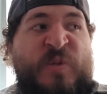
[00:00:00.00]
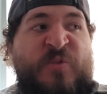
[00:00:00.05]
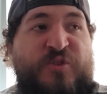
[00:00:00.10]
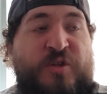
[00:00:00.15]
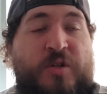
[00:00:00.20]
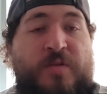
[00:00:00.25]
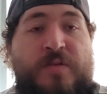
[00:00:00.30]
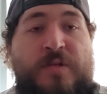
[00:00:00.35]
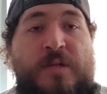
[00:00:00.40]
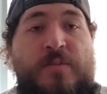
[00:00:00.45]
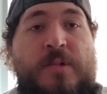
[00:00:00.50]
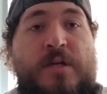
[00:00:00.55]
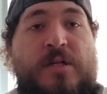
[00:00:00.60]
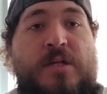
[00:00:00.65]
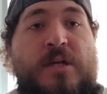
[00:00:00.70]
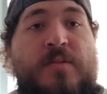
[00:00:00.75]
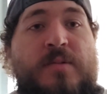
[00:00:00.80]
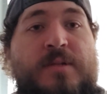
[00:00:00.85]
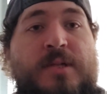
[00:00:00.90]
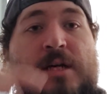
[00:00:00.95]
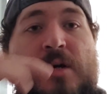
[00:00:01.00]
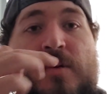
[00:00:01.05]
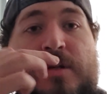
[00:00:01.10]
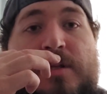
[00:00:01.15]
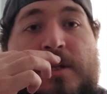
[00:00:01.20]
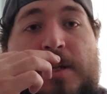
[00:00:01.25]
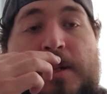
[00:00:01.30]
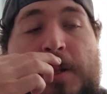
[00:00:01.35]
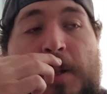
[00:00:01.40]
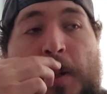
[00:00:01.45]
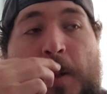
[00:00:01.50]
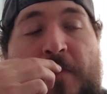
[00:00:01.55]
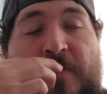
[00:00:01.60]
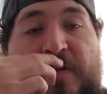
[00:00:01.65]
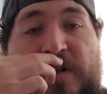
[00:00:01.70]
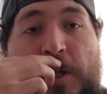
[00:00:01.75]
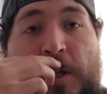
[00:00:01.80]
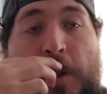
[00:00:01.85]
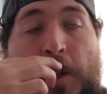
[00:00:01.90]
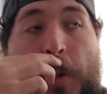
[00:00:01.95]
Hopefully, I'm not coming down with a
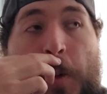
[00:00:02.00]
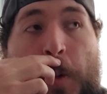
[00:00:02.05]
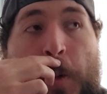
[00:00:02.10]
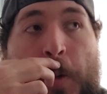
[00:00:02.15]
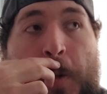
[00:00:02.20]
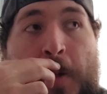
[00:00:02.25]
flu.